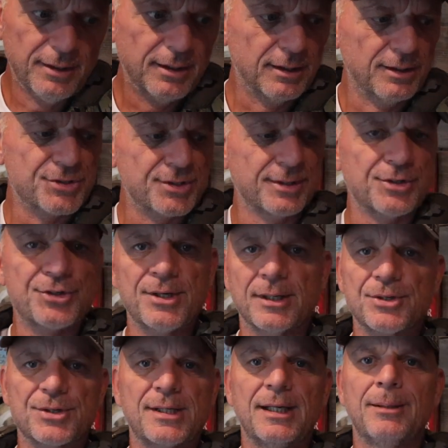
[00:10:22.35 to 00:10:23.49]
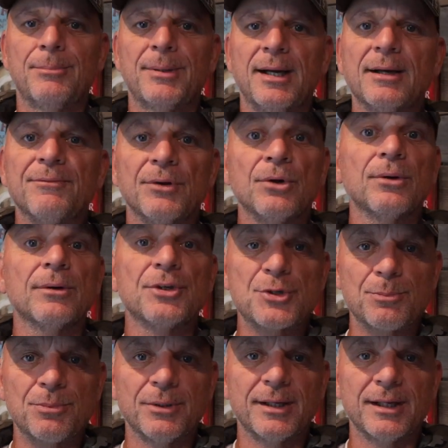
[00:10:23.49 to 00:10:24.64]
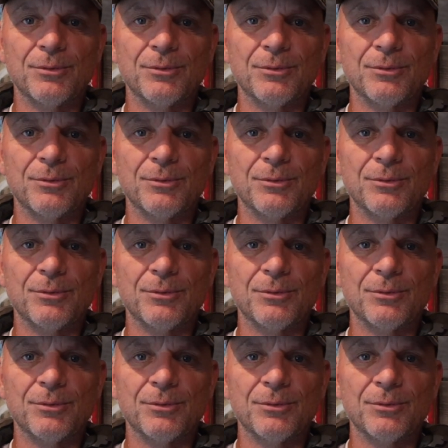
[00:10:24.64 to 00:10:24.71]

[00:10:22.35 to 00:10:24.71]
and all of a sudden the suckers came back for early spring